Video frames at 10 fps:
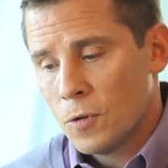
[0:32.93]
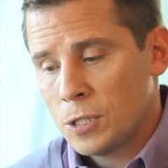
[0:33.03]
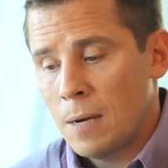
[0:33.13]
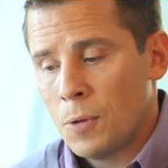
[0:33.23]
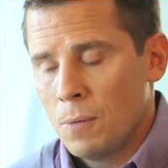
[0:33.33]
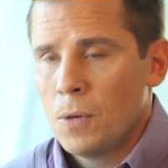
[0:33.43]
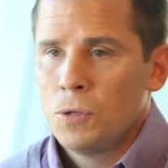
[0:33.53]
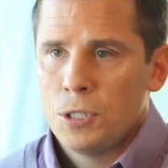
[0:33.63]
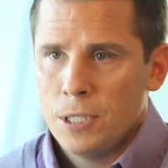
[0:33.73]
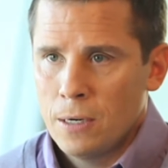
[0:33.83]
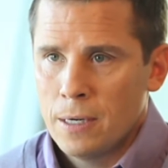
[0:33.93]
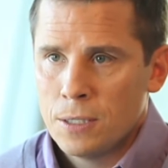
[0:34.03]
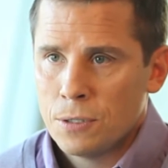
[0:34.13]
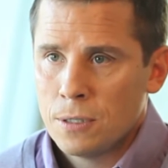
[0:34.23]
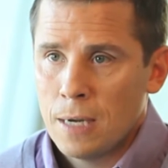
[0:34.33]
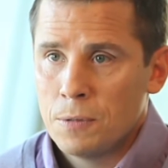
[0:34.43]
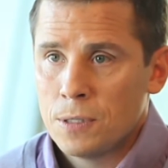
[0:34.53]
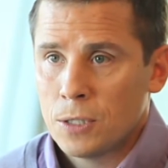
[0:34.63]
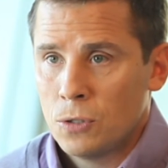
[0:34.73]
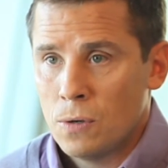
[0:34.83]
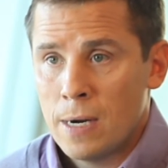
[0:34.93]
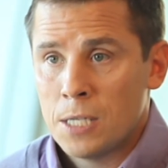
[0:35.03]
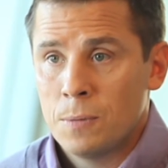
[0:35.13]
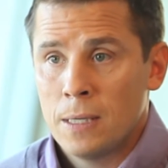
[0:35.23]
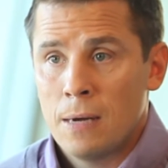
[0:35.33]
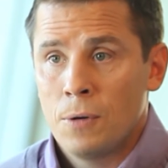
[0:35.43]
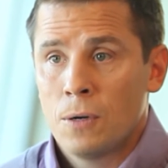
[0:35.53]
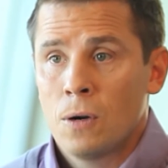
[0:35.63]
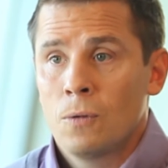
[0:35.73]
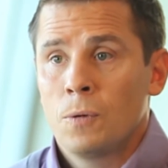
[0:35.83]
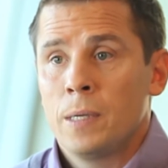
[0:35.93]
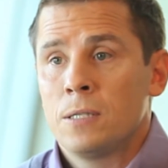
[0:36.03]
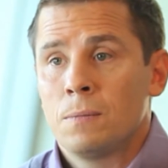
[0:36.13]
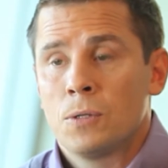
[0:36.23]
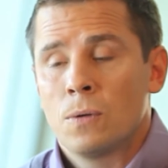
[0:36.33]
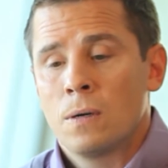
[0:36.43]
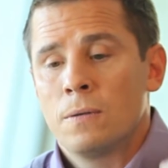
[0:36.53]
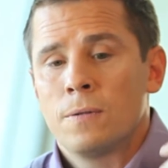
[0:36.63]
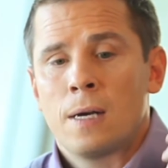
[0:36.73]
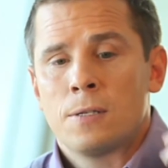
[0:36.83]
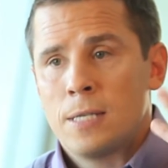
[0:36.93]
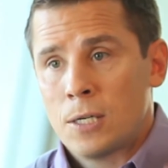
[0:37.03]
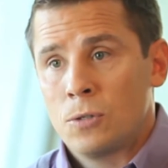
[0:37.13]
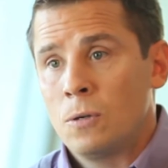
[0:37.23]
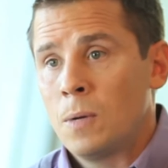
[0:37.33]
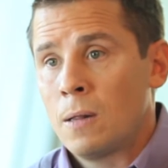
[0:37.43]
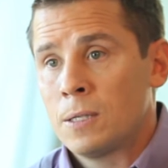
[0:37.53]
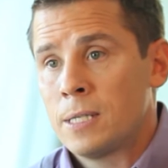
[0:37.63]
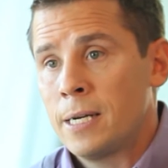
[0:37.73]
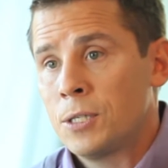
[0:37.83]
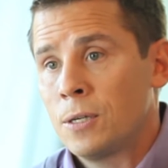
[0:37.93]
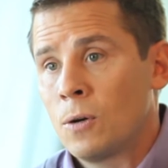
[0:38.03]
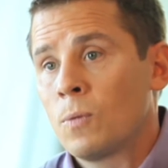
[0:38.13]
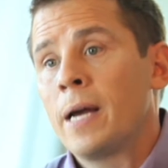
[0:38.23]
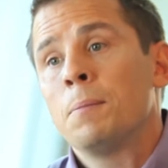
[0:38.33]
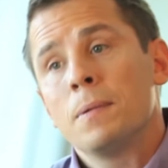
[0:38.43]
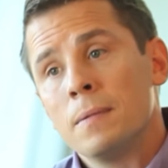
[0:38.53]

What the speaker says: example, the most serious type of sexual harassment that would occur would be some sort of sexual molestation or rape.